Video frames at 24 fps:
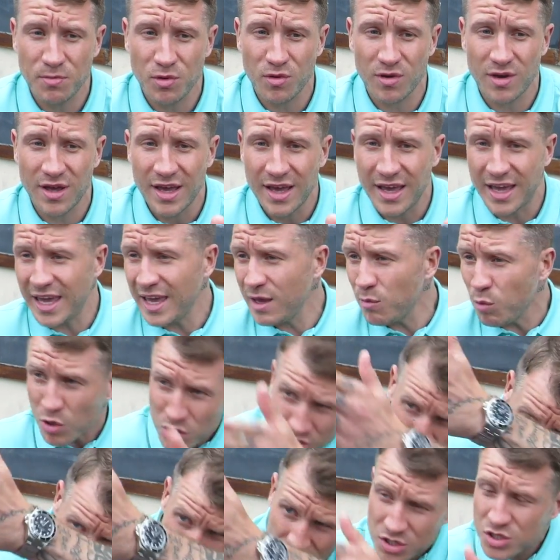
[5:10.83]
But he
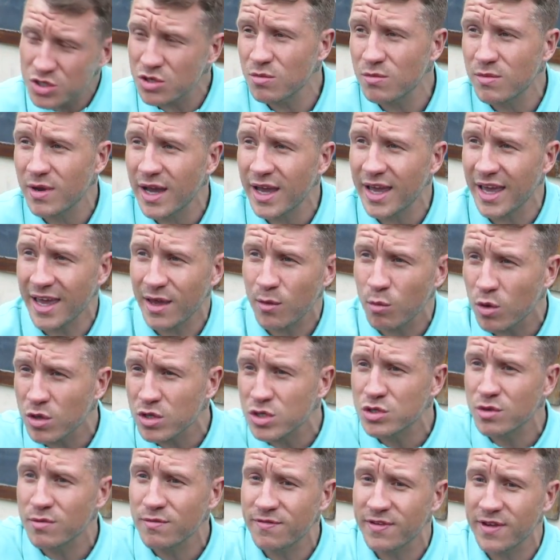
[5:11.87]
wants to go somewhere, he
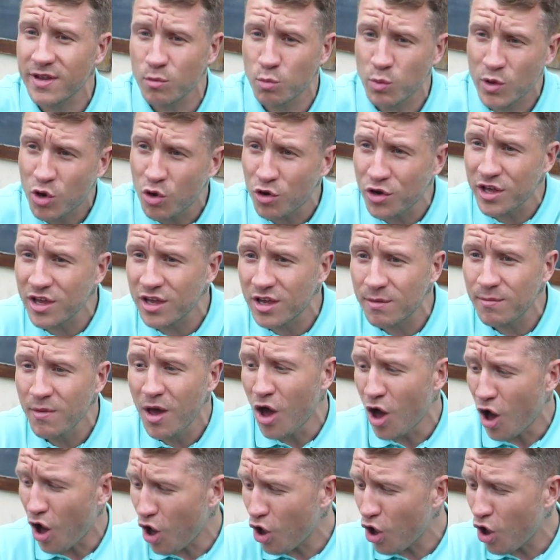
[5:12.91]
wants something Cunningham.